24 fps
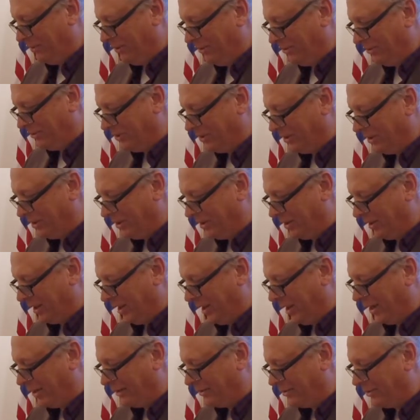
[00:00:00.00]
music, and,
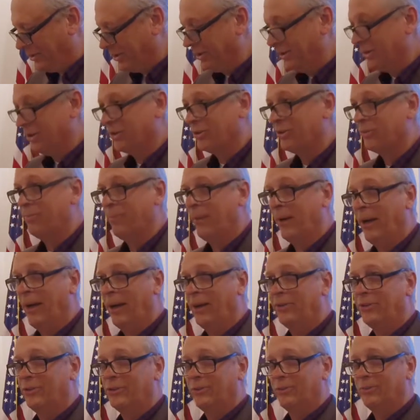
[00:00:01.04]
and she
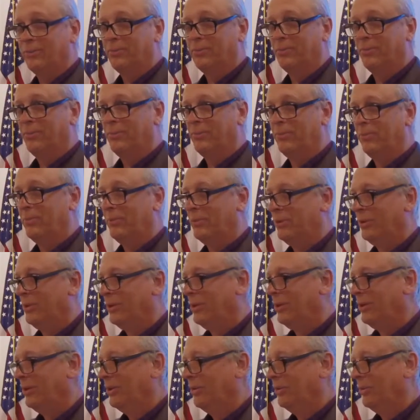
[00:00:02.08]
despised them
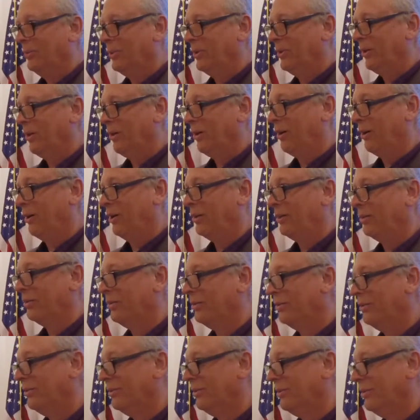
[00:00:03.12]
with a heart.
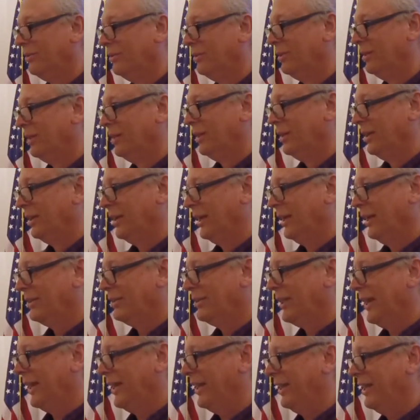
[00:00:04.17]
It's
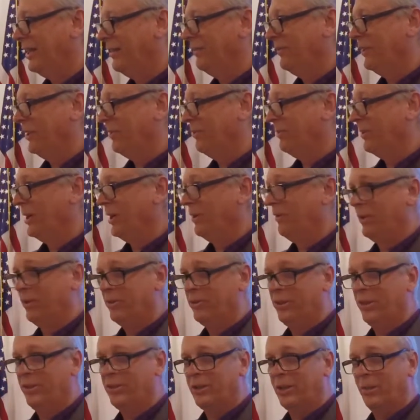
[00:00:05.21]
that envy. Whenever you
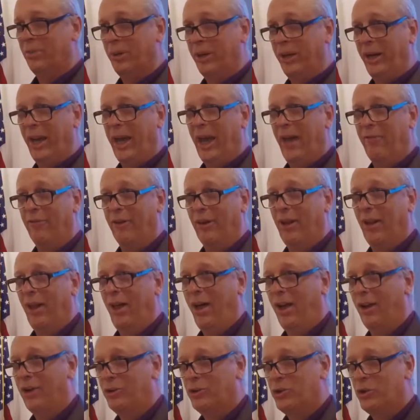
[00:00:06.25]
see somebody having a
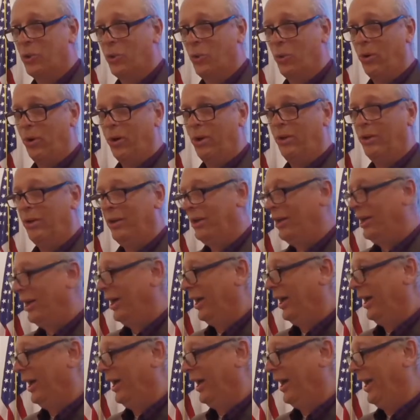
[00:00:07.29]
lot of joy
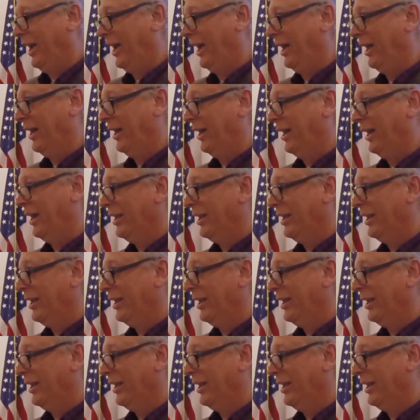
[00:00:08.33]
in,